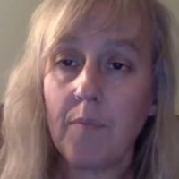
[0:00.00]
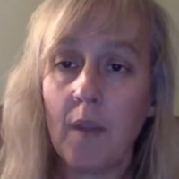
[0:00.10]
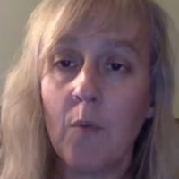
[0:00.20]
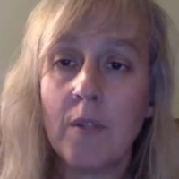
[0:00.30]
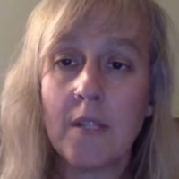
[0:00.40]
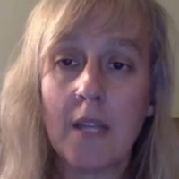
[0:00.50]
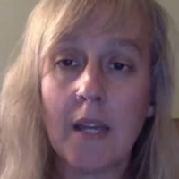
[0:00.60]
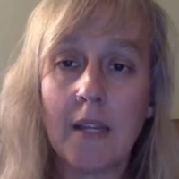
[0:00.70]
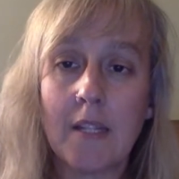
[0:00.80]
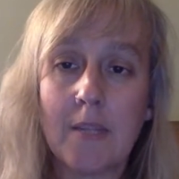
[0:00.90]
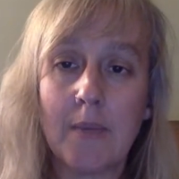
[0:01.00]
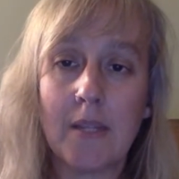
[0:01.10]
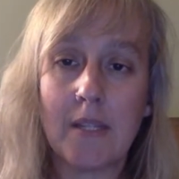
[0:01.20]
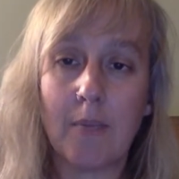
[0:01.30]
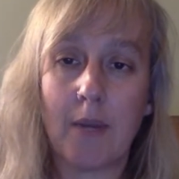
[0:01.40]
When science
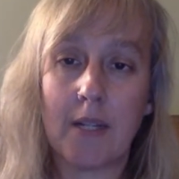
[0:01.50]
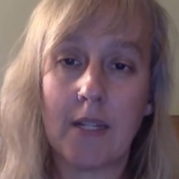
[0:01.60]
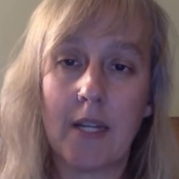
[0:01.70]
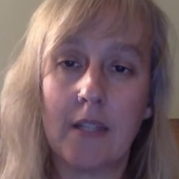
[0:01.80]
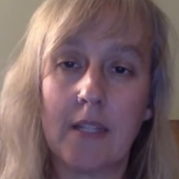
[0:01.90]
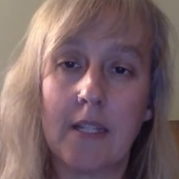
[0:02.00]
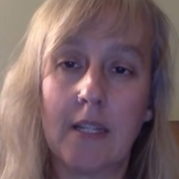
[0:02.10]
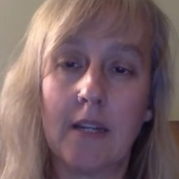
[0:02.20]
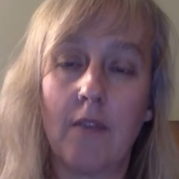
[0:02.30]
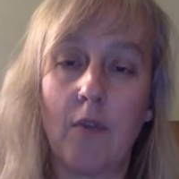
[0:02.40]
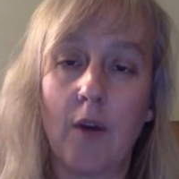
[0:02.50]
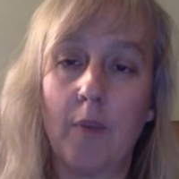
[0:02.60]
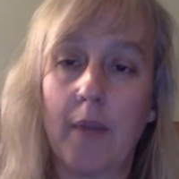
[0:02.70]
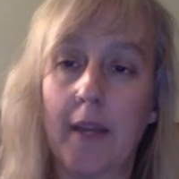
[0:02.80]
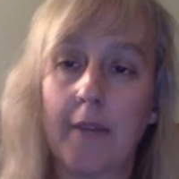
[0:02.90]
meets the practicality of well
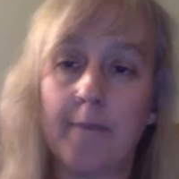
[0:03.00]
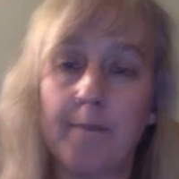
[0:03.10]
being,